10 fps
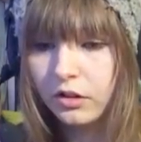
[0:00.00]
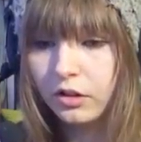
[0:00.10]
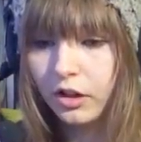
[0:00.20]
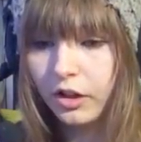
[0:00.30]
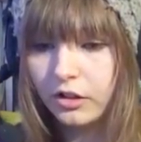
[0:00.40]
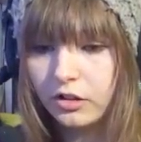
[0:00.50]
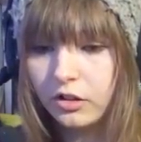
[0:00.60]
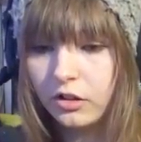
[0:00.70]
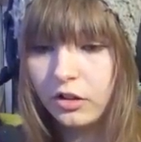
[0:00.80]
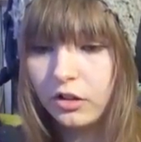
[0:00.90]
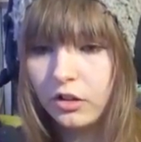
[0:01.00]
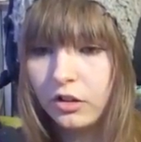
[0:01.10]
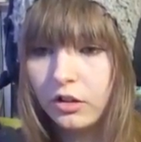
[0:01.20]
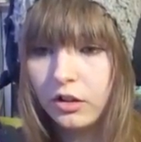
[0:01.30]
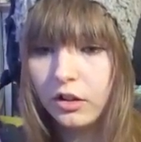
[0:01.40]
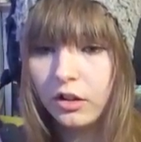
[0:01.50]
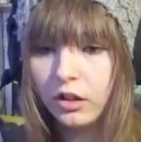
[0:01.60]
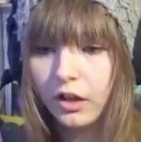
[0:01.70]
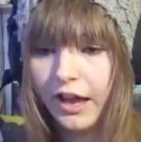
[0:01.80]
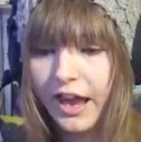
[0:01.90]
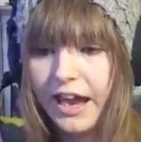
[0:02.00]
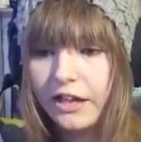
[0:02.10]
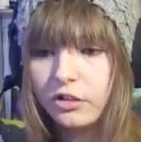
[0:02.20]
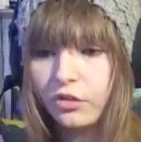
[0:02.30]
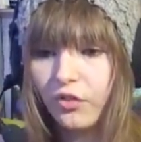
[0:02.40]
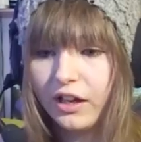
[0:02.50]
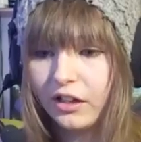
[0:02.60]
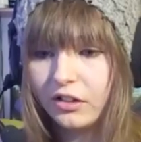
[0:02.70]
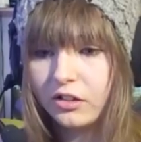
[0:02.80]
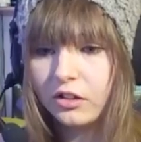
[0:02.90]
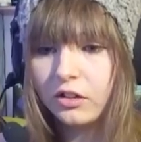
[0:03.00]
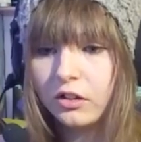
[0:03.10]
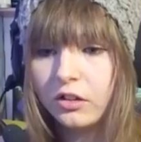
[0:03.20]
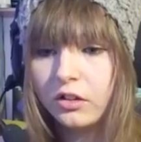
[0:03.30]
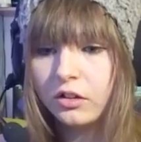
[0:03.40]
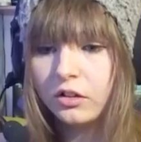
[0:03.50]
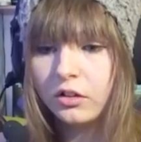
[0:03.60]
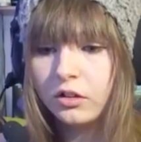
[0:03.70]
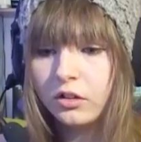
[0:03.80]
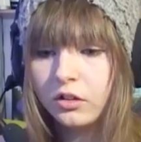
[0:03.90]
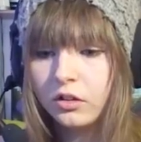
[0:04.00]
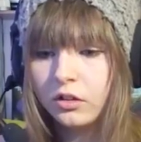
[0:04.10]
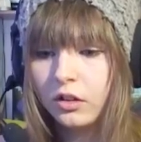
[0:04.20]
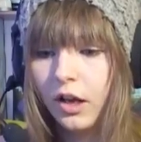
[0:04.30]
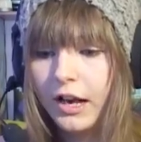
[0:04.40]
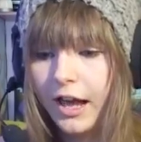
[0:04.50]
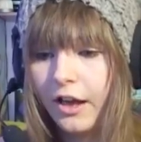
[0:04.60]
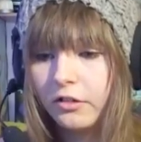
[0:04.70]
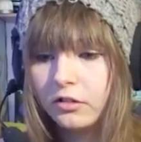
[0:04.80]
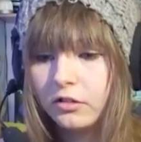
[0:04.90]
Good. I hate those things. Hello.